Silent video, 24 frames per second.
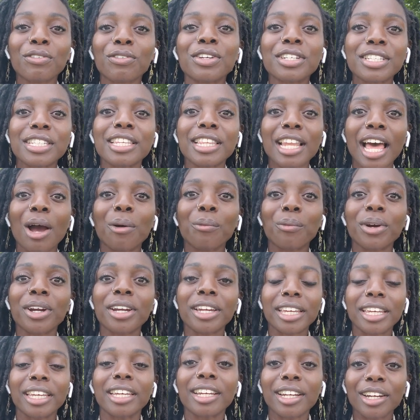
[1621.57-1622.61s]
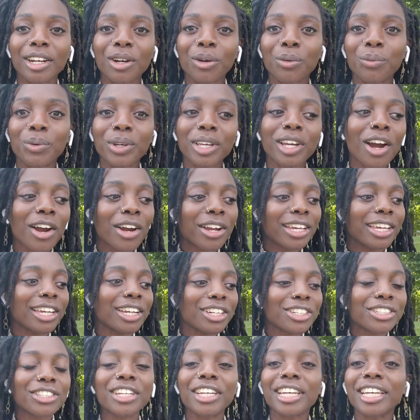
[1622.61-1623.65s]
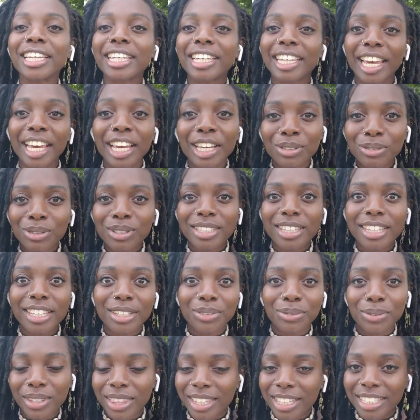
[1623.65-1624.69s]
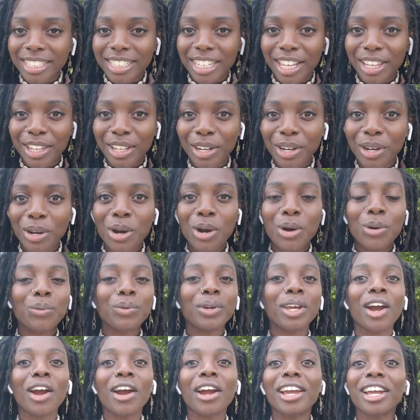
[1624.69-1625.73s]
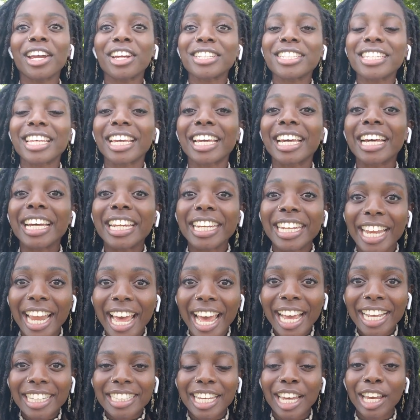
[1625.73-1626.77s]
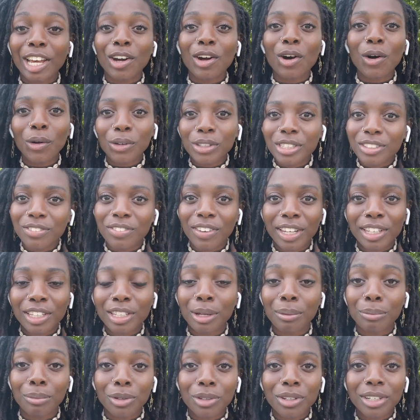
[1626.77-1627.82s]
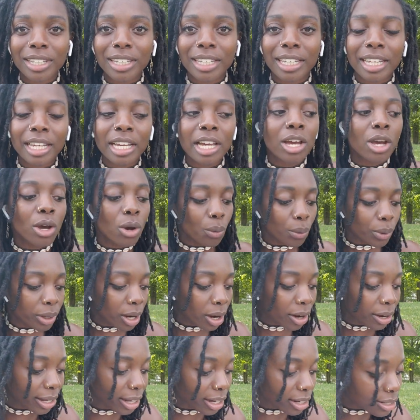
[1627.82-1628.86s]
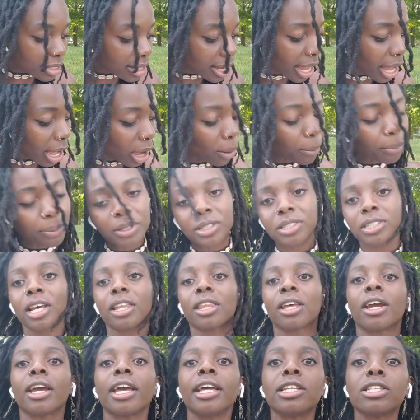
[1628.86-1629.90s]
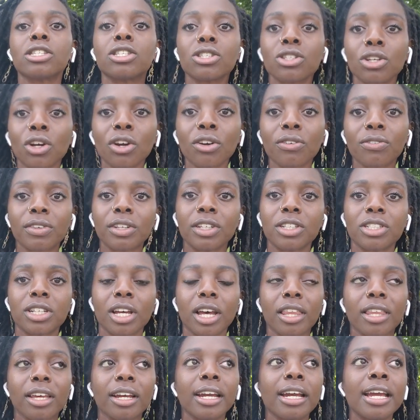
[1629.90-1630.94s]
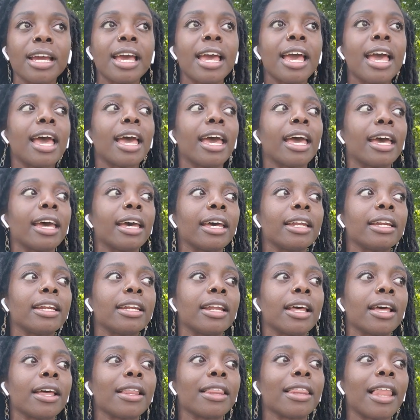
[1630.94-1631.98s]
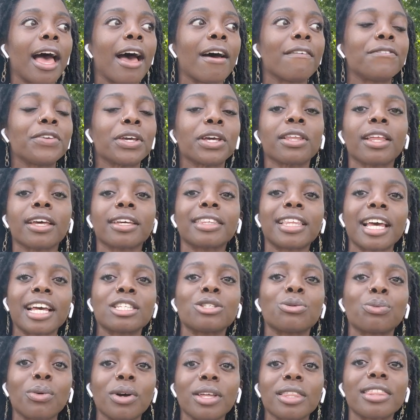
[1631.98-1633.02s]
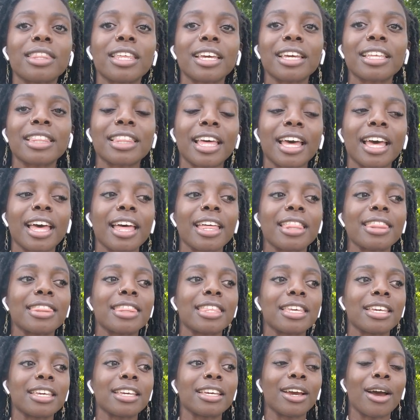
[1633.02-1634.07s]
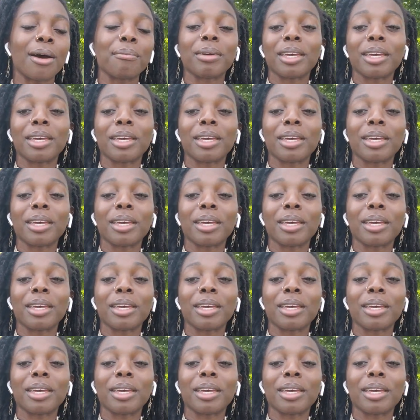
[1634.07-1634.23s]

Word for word: reason that we're here. We are here to engage with each other. We are here to connect and cultivate community. We are here to help each other and serve each other. And I feel like that's one thing that the